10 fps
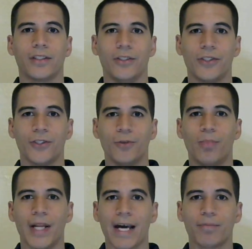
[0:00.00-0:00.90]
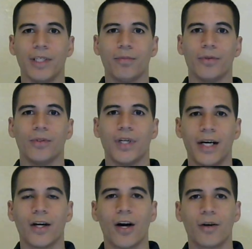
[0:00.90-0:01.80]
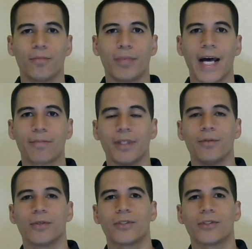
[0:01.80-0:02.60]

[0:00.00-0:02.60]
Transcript: You shoot black people, unarmed black people.